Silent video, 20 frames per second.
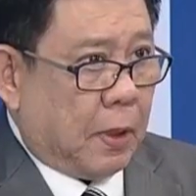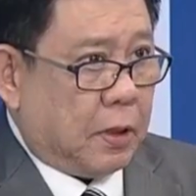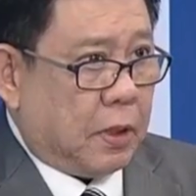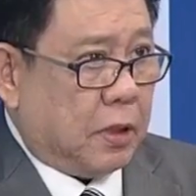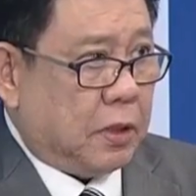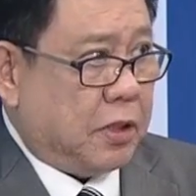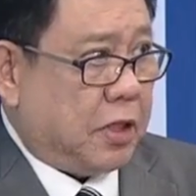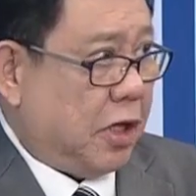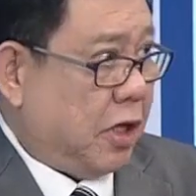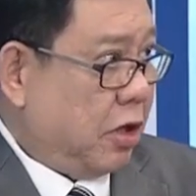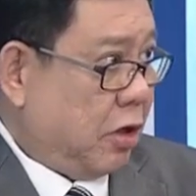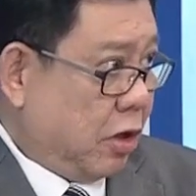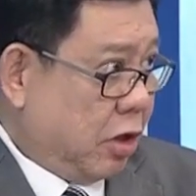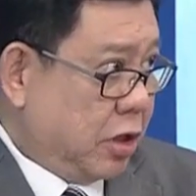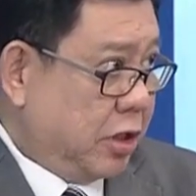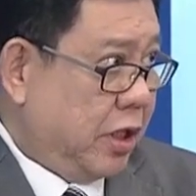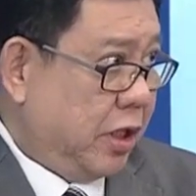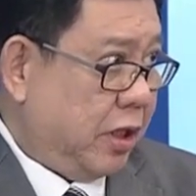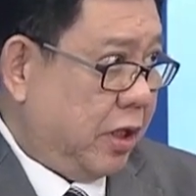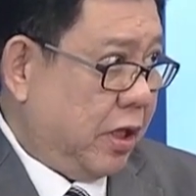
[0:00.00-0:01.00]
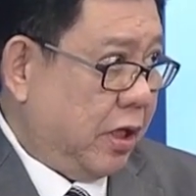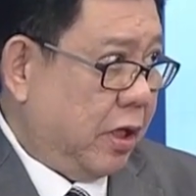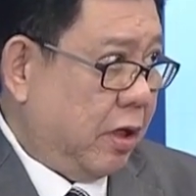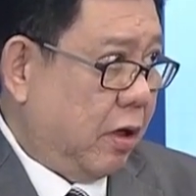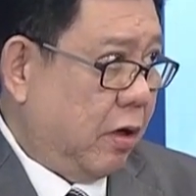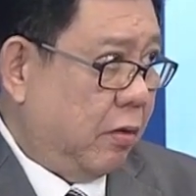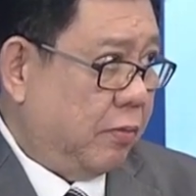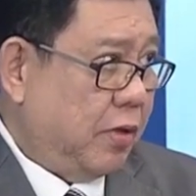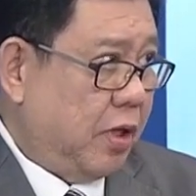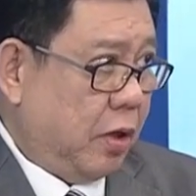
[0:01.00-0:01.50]
generosity
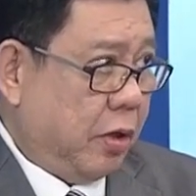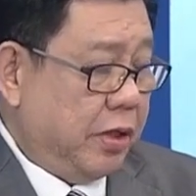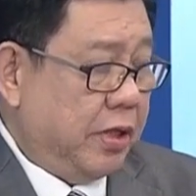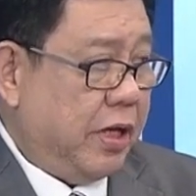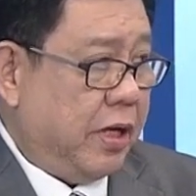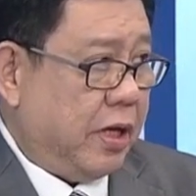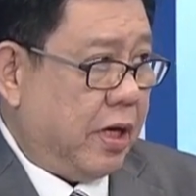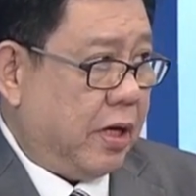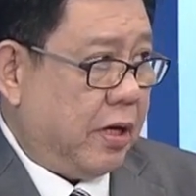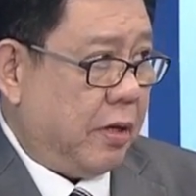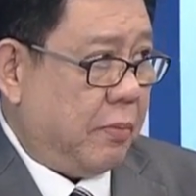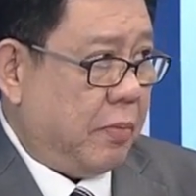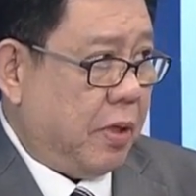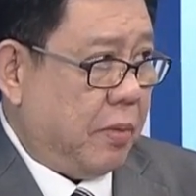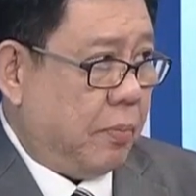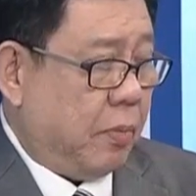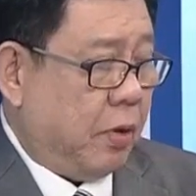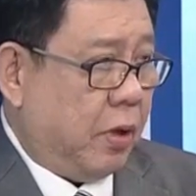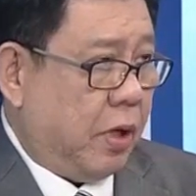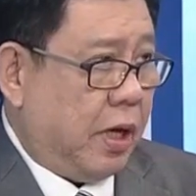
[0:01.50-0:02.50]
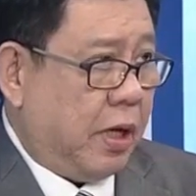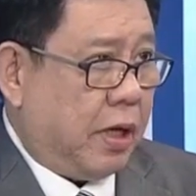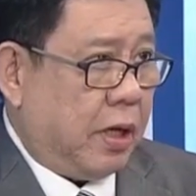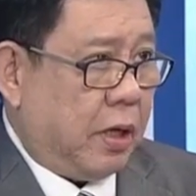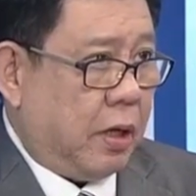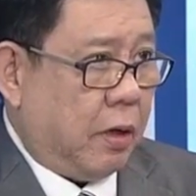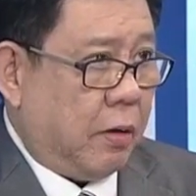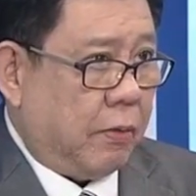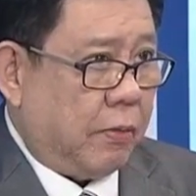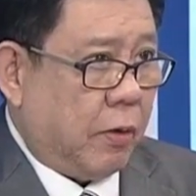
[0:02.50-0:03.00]
of the ordinary people.
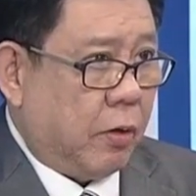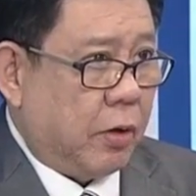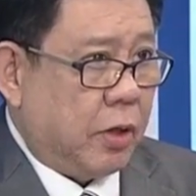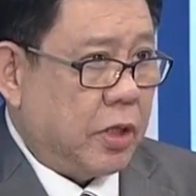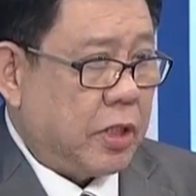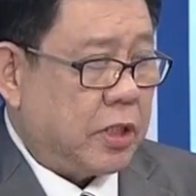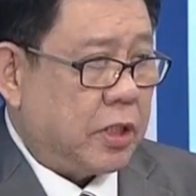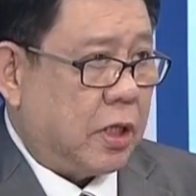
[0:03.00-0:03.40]
And of course,